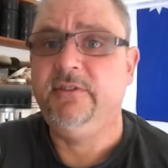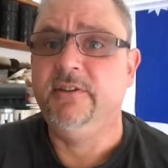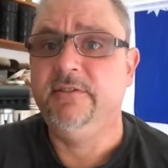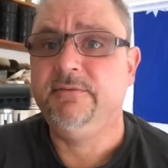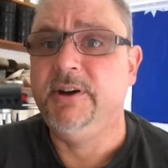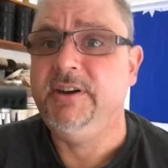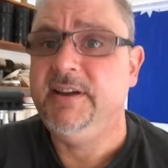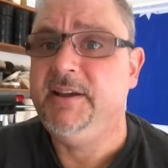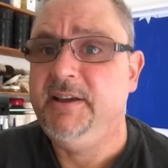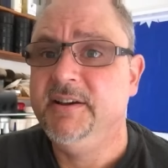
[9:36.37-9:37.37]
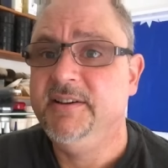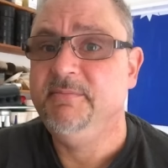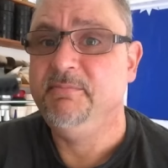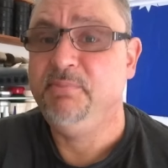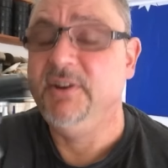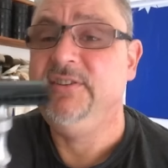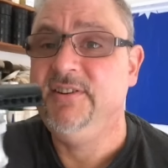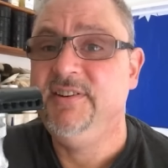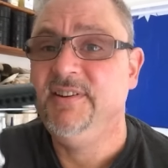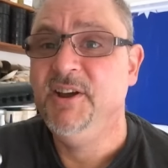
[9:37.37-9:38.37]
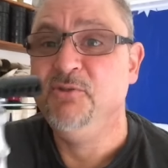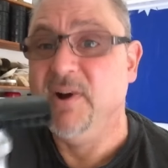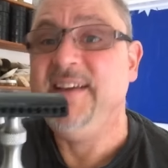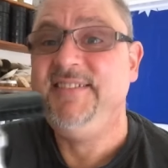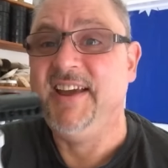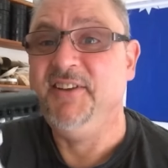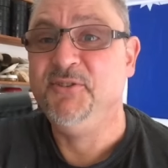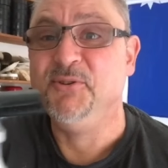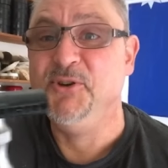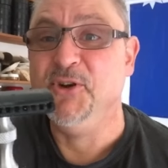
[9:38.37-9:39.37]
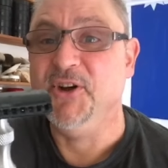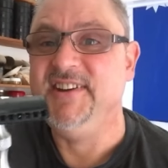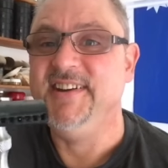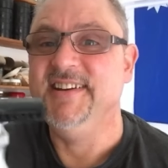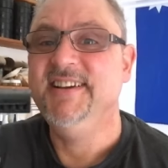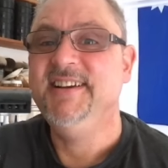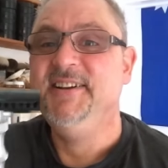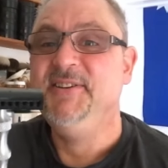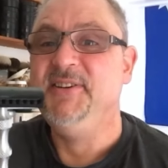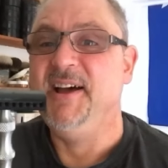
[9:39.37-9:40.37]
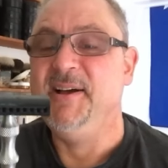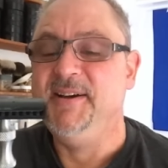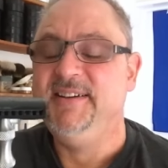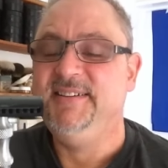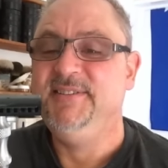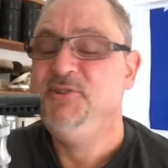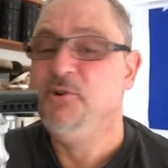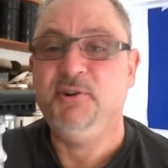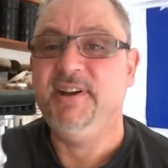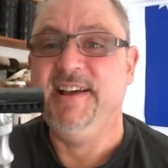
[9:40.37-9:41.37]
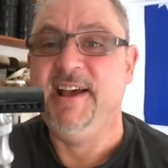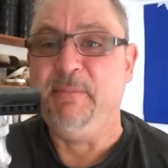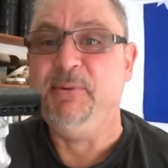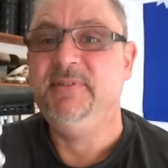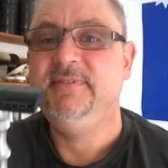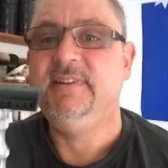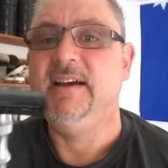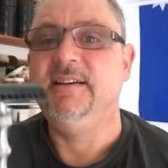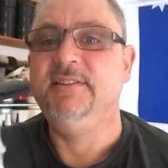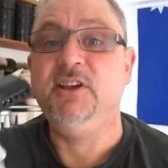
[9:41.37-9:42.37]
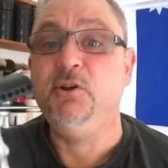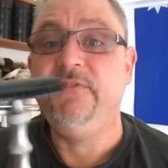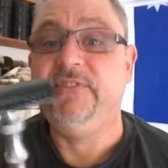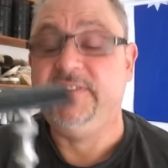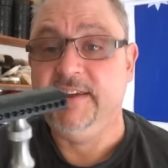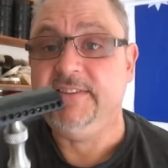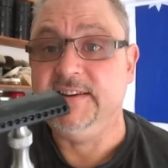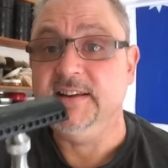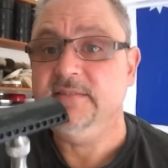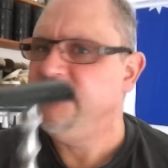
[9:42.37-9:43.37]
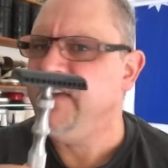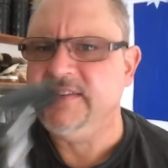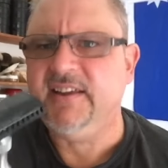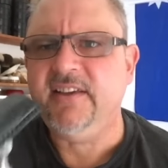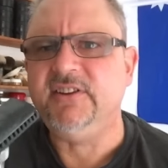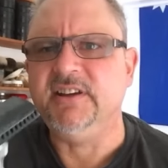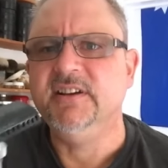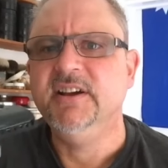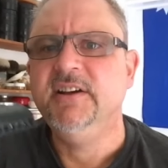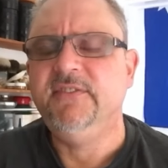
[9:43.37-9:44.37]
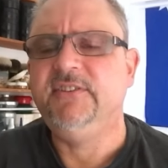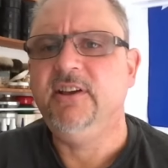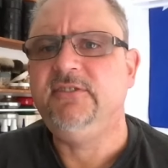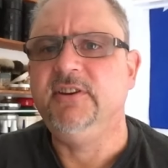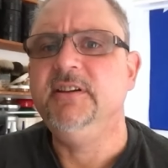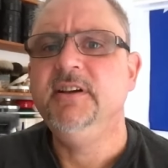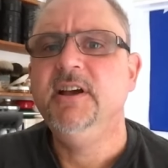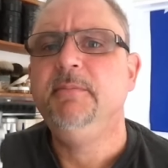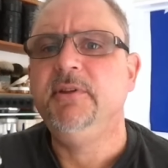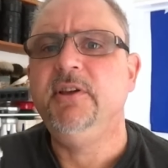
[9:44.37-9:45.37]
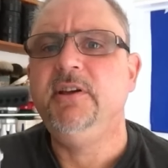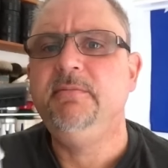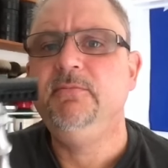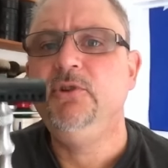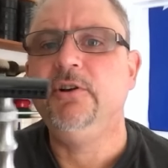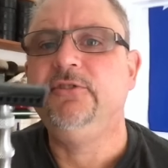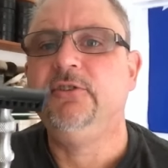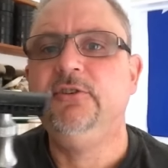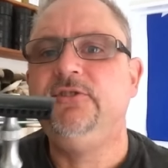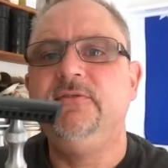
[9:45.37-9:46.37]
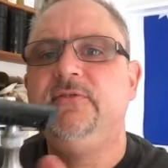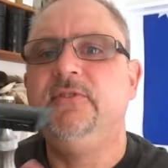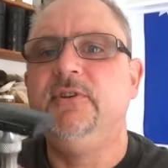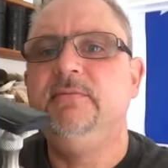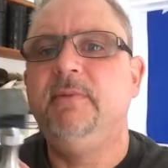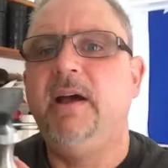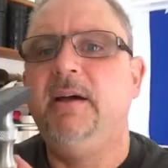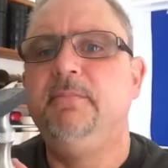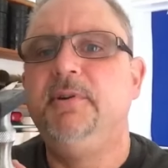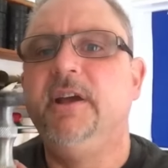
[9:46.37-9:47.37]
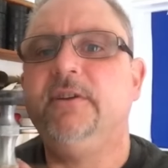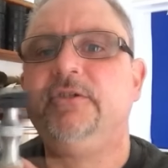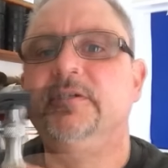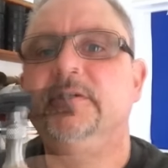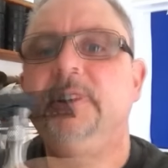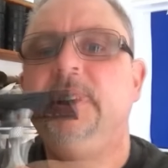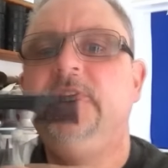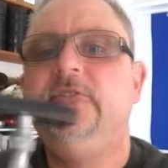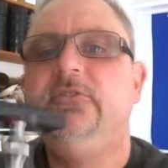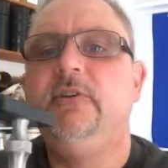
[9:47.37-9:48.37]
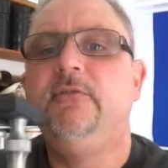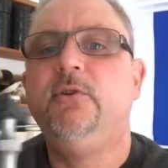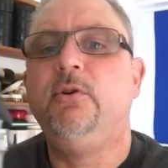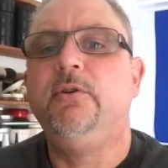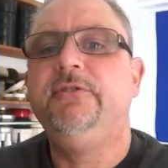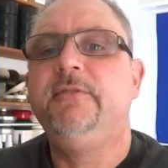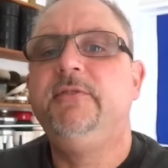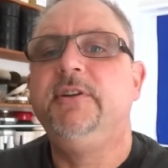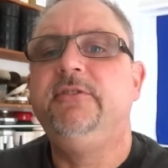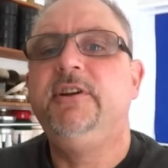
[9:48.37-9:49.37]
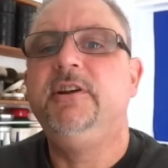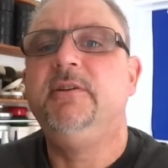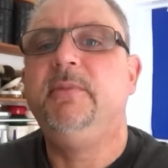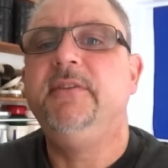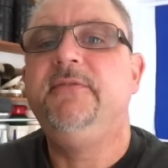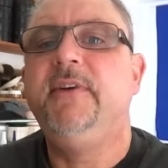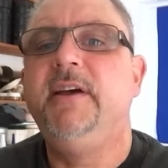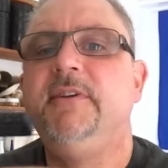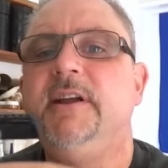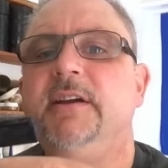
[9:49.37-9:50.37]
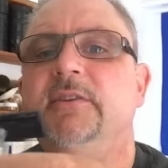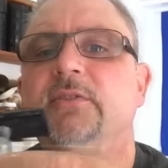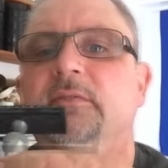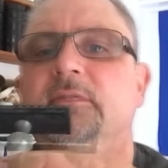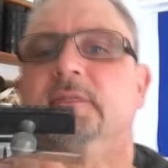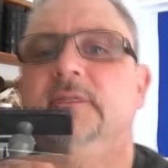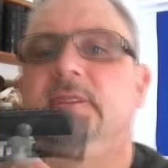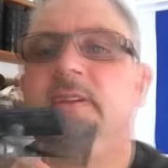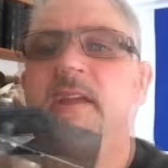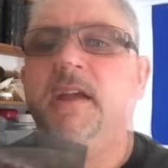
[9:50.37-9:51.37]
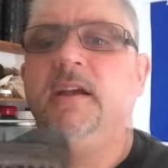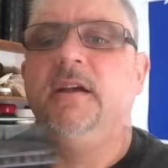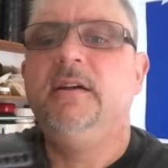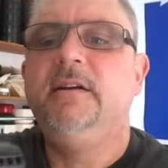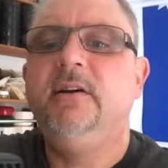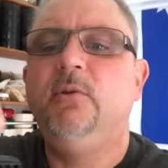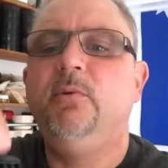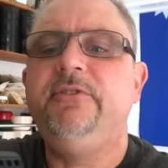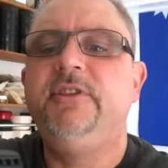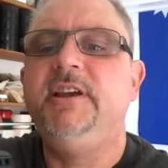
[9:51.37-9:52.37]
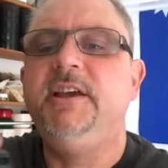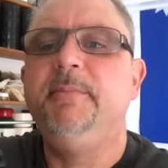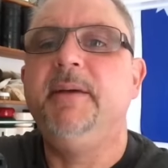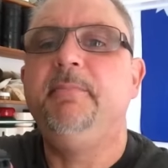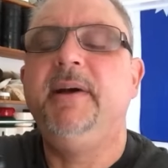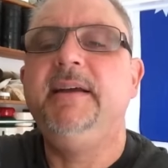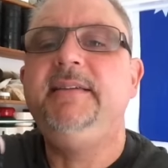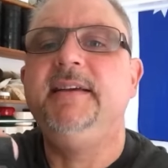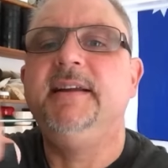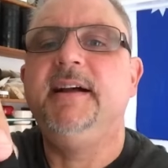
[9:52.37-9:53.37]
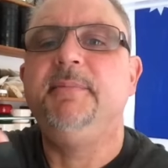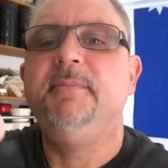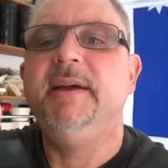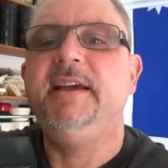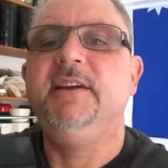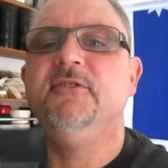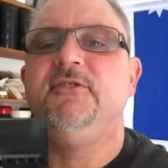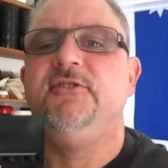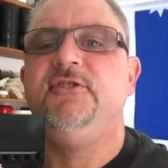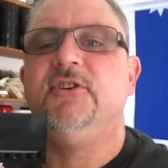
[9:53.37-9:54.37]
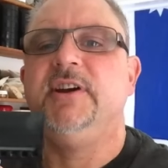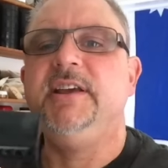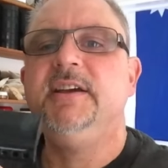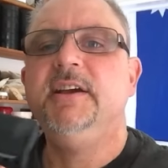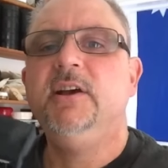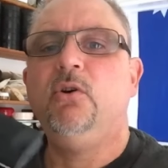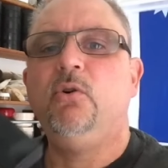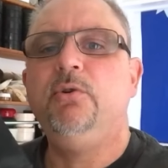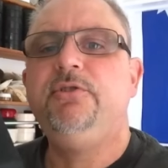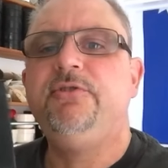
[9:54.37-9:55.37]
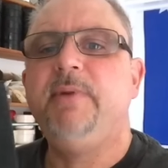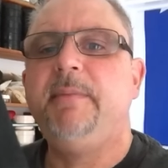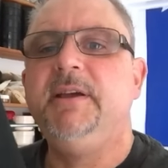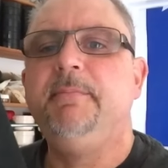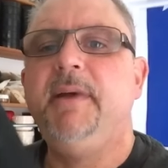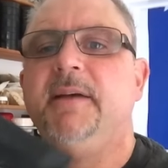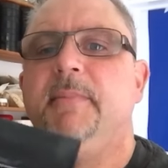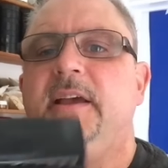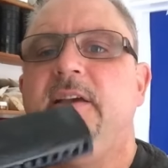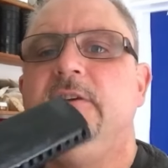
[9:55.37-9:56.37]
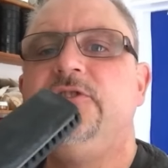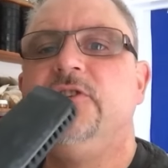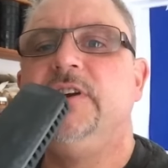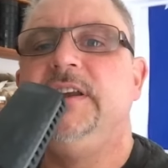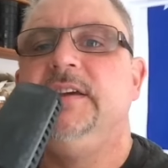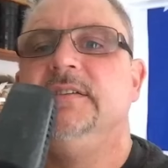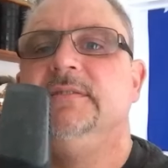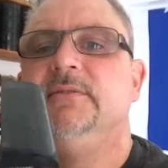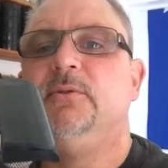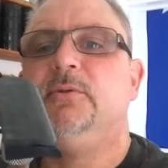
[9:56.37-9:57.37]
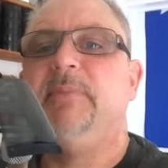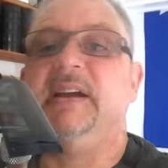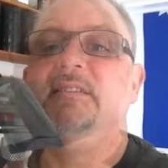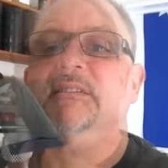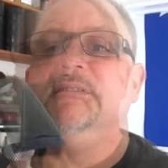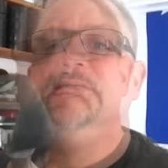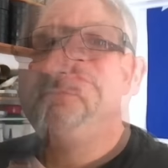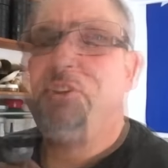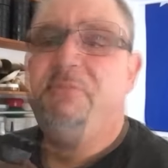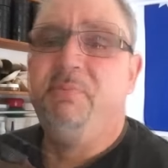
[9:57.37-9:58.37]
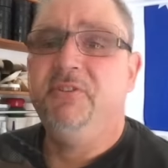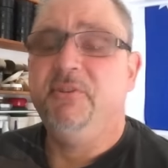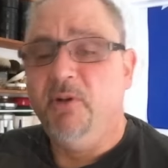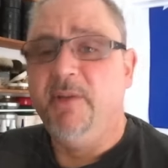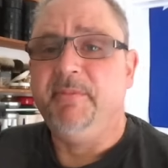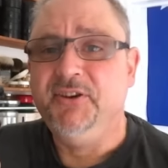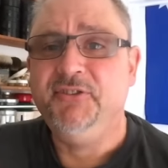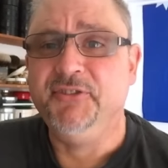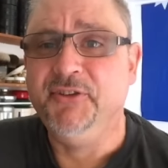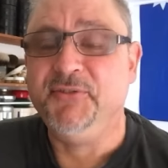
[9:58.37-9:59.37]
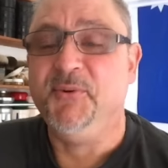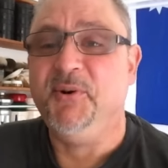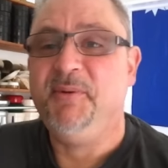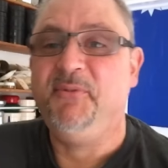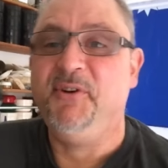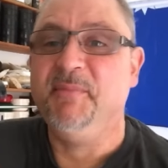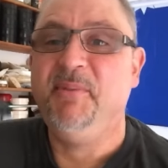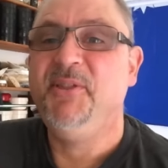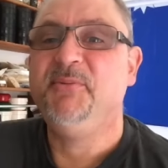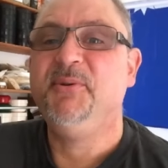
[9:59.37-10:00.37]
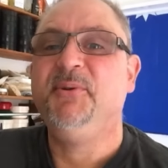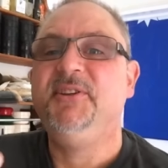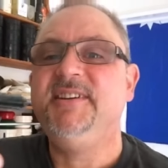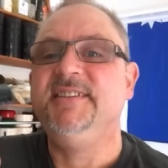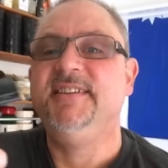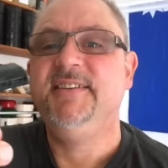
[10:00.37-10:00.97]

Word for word: that 3D printed razor heads are a good idea. Uh, not going to happen. Uh, they're good for testing, fantastic for testing, but they're not a solution for um, production. Pictures, of course, I've got it sitting on my favourite handle. Uh, I was thinking about painting it up, making it nice and shiny, or just rubbing it back and making it shiny well, painting it. Just because I might be using this for a while before I can buy the real thing.